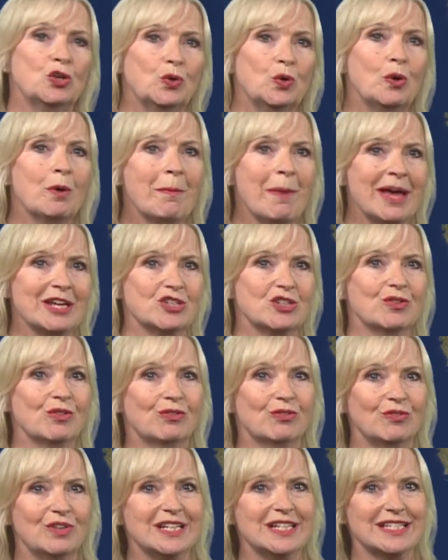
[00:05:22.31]
You
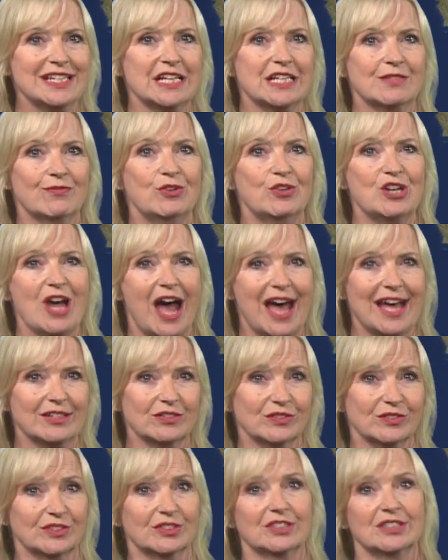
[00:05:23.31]
imagine 3 6-foot
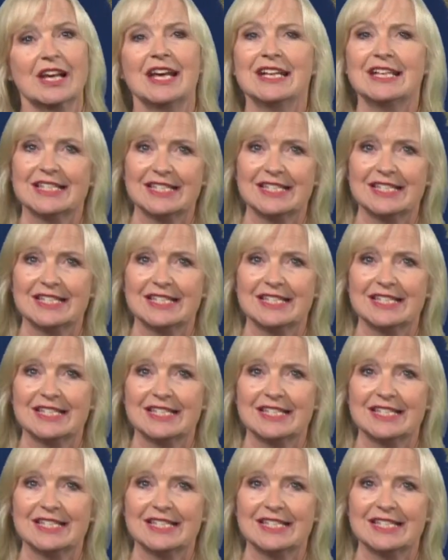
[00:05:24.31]
adults